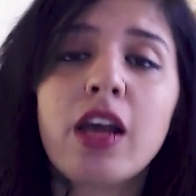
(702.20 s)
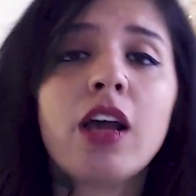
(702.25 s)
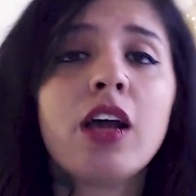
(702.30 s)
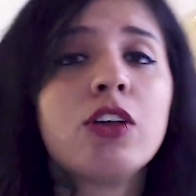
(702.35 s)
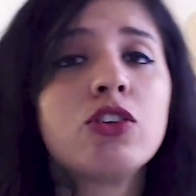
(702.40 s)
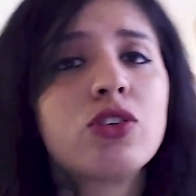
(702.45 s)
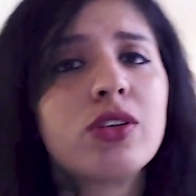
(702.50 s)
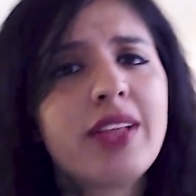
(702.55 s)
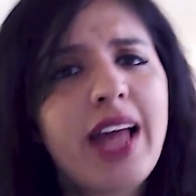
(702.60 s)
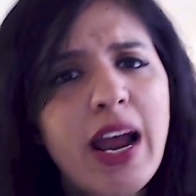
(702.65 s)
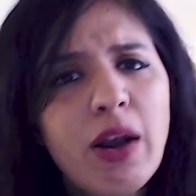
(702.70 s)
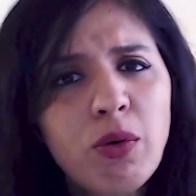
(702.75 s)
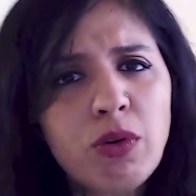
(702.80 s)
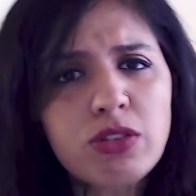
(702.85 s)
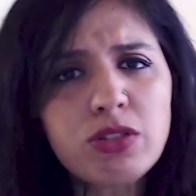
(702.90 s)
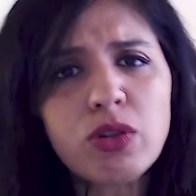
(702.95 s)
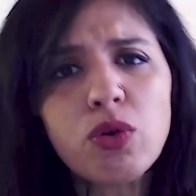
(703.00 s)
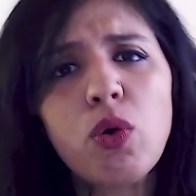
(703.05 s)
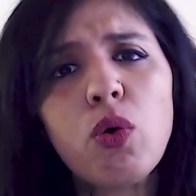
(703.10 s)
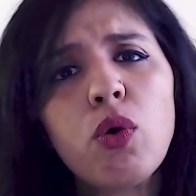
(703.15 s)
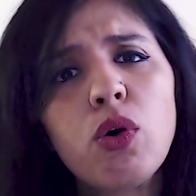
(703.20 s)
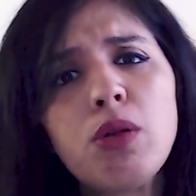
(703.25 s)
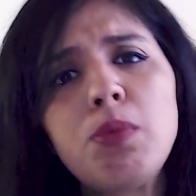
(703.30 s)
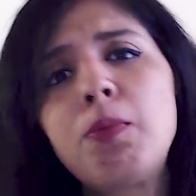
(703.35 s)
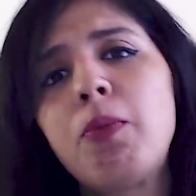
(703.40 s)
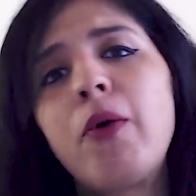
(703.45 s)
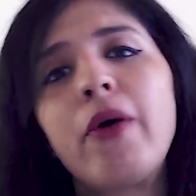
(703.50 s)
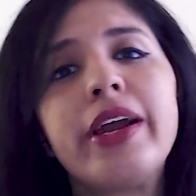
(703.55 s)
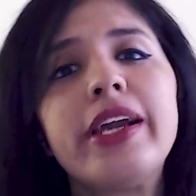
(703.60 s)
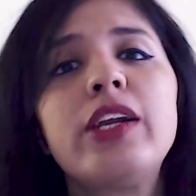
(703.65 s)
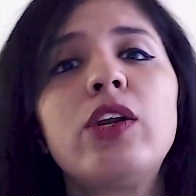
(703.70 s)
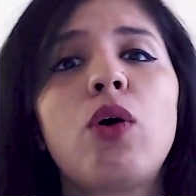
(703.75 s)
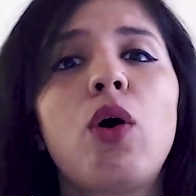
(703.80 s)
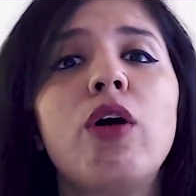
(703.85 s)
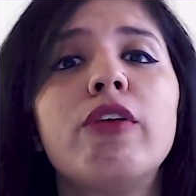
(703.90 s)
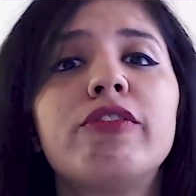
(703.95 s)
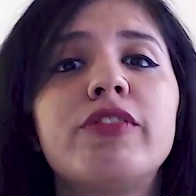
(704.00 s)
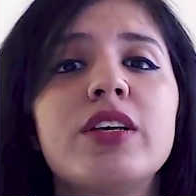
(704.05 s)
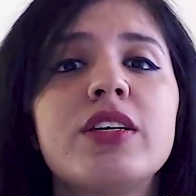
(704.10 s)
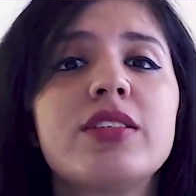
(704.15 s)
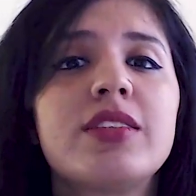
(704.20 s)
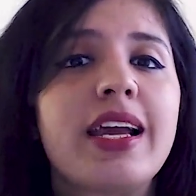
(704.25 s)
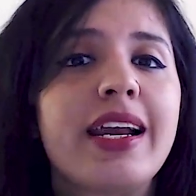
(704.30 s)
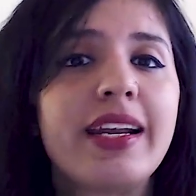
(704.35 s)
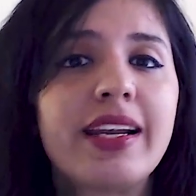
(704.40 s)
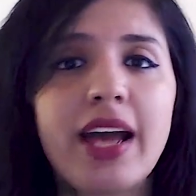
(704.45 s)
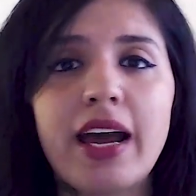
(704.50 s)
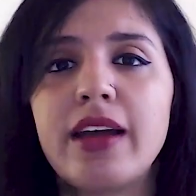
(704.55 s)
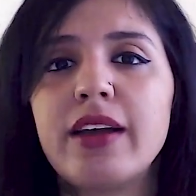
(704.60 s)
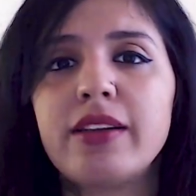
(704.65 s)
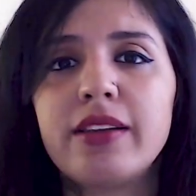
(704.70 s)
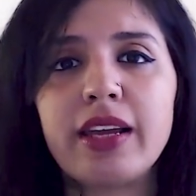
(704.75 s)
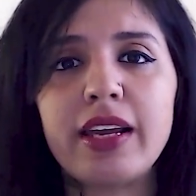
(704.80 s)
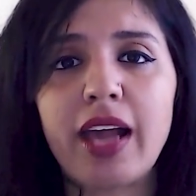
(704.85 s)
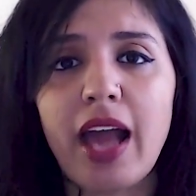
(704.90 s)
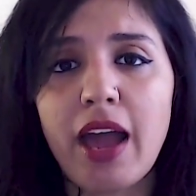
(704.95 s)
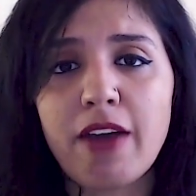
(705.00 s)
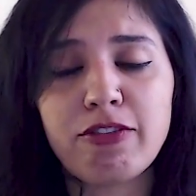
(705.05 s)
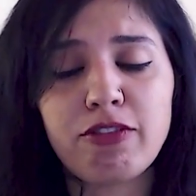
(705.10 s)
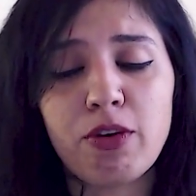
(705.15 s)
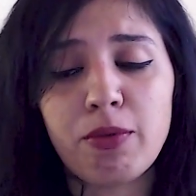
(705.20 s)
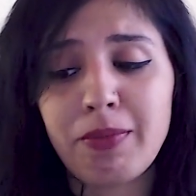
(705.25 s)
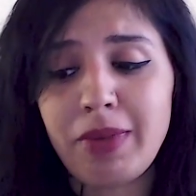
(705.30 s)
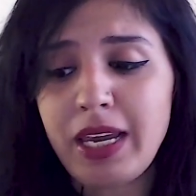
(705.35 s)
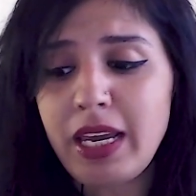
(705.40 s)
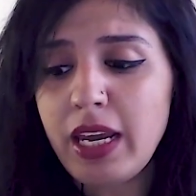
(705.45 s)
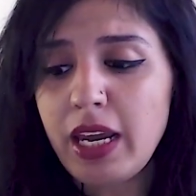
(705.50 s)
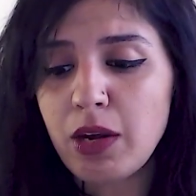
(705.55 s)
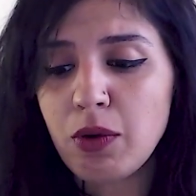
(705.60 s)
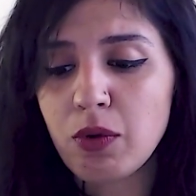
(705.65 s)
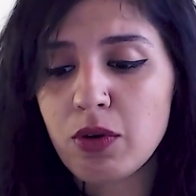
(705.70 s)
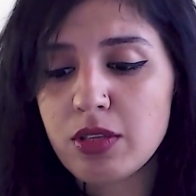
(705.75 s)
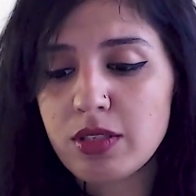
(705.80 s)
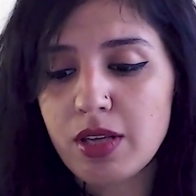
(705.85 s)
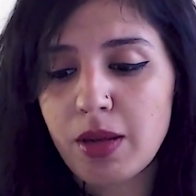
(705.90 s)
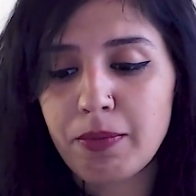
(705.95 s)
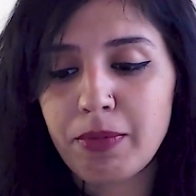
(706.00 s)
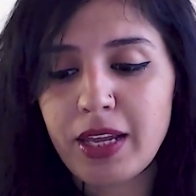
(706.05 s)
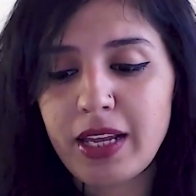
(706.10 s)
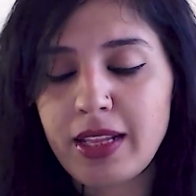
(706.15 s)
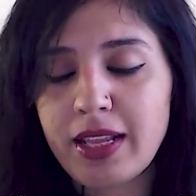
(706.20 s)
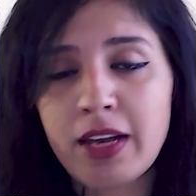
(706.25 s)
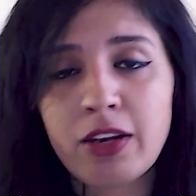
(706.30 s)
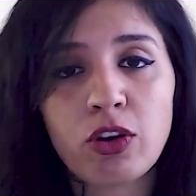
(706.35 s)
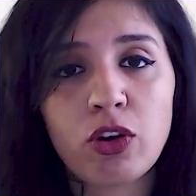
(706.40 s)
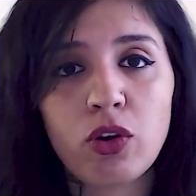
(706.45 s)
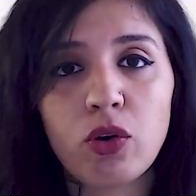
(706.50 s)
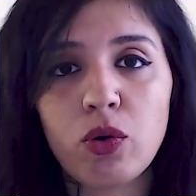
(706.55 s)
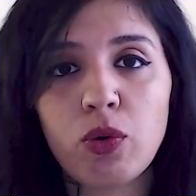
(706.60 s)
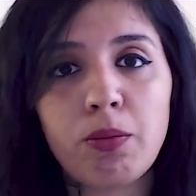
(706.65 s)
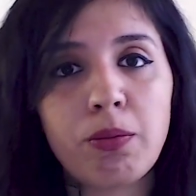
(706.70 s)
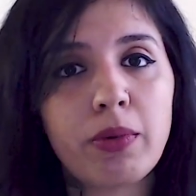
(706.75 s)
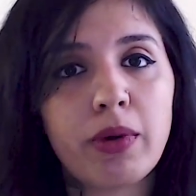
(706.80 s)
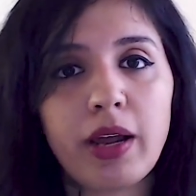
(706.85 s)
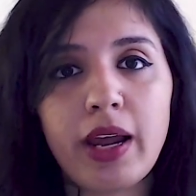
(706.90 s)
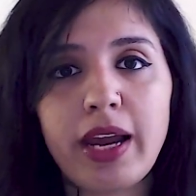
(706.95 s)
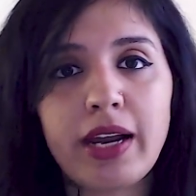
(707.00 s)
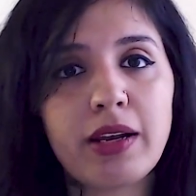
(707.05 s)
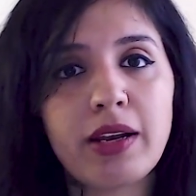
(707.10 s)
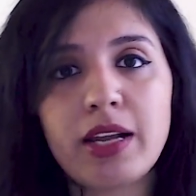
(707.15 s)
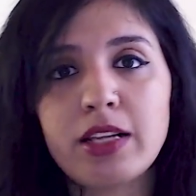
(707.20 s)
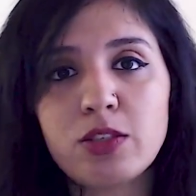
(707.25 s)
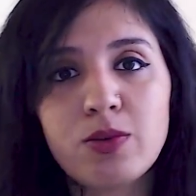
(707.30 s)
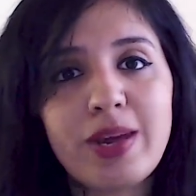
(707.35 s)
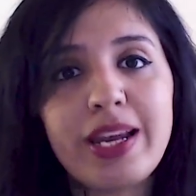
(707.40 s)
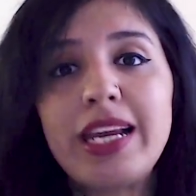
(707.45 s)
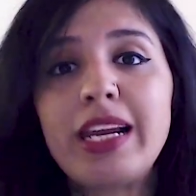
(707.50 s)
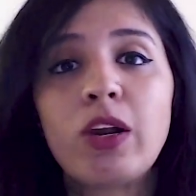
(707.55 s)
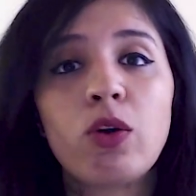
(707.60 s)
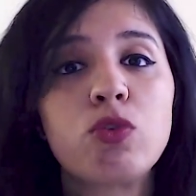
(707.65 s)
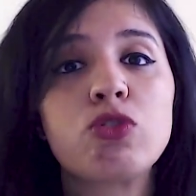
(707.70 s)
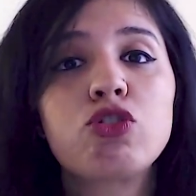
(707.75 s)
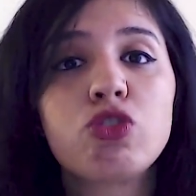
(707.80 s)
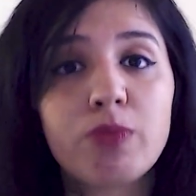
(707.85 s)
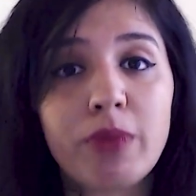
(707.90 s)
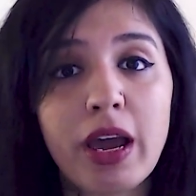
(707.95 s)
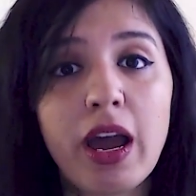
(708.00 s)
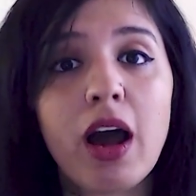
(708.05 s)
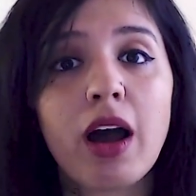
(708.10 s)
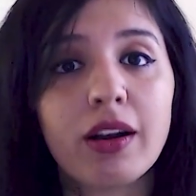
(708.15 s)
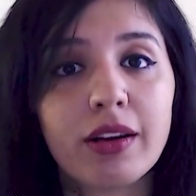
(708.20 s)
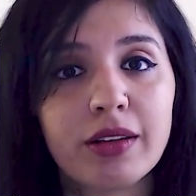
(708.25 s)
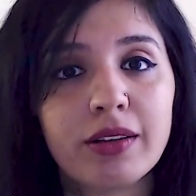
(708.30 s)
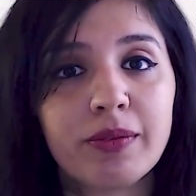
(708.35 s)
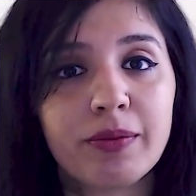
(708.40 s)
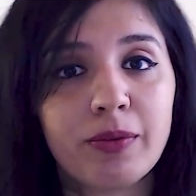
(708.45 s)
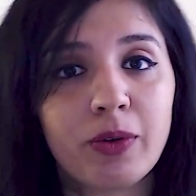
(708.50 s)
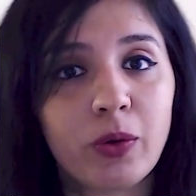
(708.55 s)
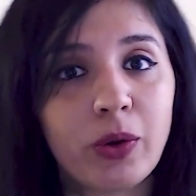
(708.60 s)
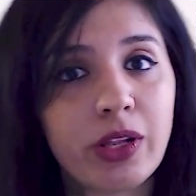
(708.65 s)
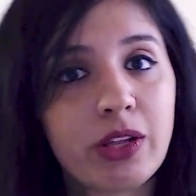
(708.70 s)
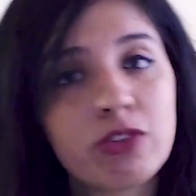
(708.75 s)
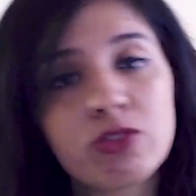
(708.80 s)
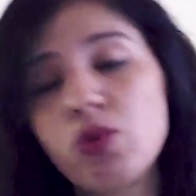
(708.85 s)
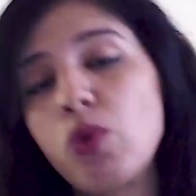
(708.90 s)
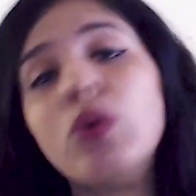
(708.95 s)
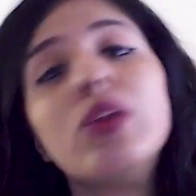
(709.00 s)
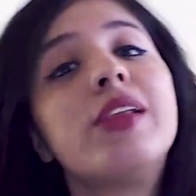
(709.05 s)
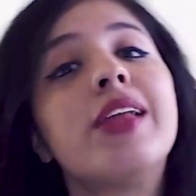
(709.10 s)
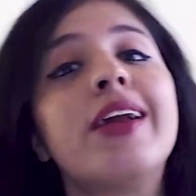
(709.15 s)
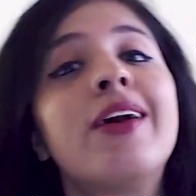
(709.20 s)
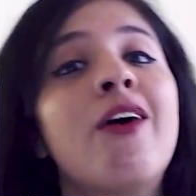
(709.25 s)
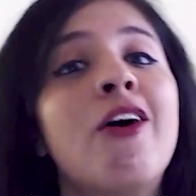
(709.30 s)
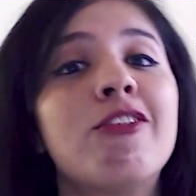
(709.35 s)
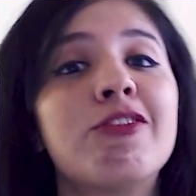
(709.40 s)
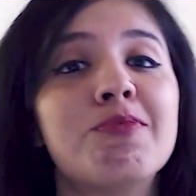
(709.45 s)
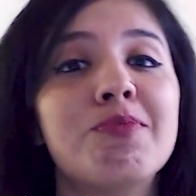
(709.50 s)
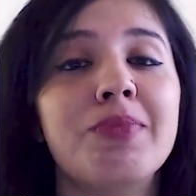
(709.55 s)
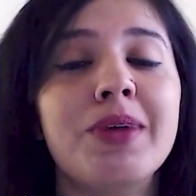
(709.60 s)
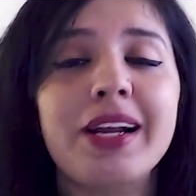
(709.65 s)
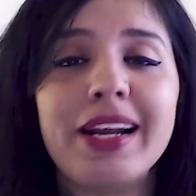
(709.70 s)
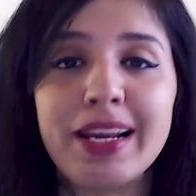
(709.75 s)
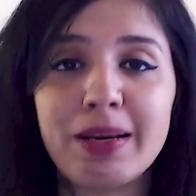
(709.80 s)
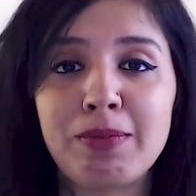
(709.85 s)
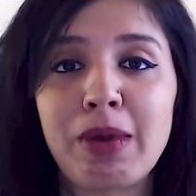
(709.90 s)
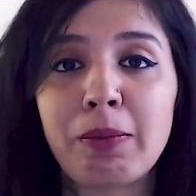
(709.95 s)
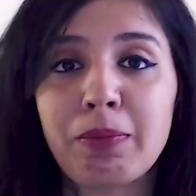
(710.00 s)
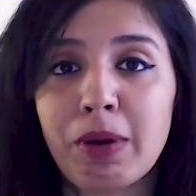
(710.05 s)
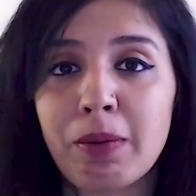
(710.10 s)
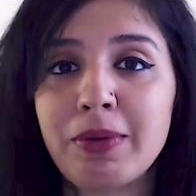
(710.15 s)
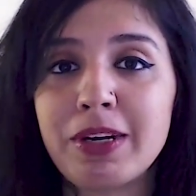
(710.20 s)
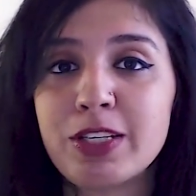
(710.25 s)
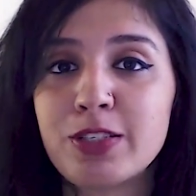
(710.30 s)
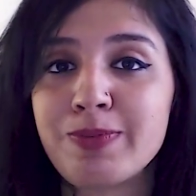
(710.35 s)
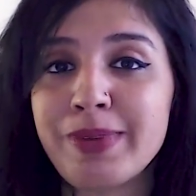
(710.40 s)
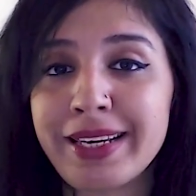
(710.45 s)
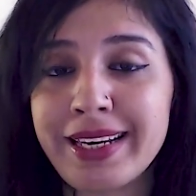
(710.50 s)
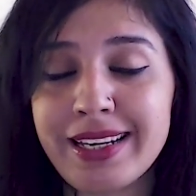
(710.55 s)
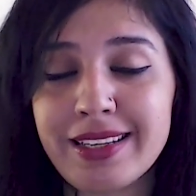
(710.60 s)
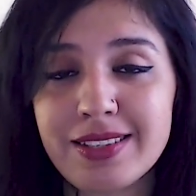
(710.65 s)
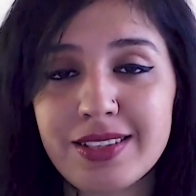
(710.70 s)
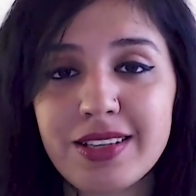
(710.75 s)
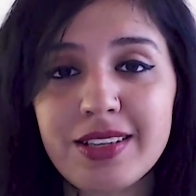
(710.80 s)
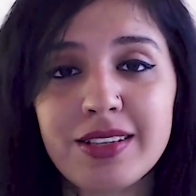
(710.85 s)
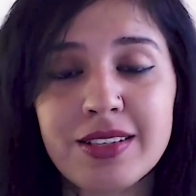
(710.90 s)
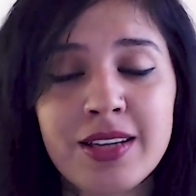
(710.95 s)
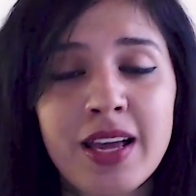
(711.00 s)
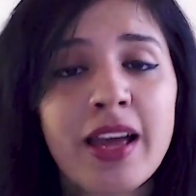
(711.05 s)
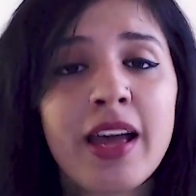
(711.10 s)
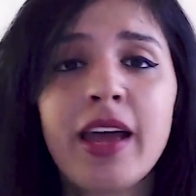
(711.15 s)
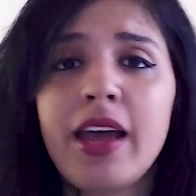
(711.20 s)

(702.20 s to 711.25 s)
So that was the whole point of this entire thing. For me, it was something that, it's very close to my heart. Okay, this whole thing of building my public speaking skills.